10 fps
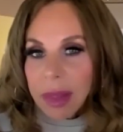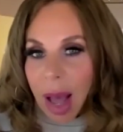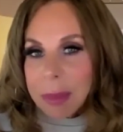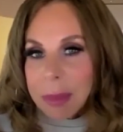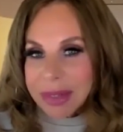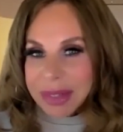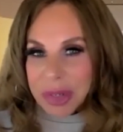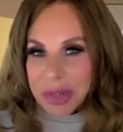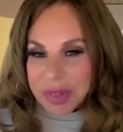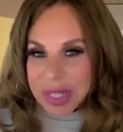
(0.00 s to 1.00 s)
that
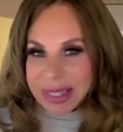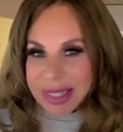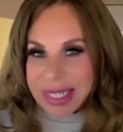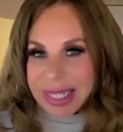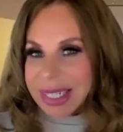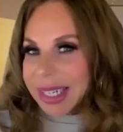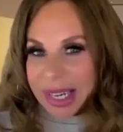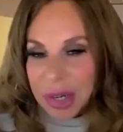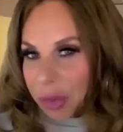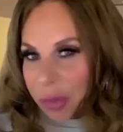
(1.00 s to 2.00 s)
message of easy
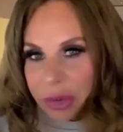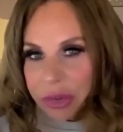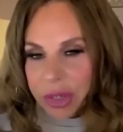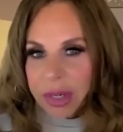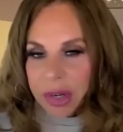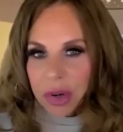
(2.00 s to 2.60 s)
integration and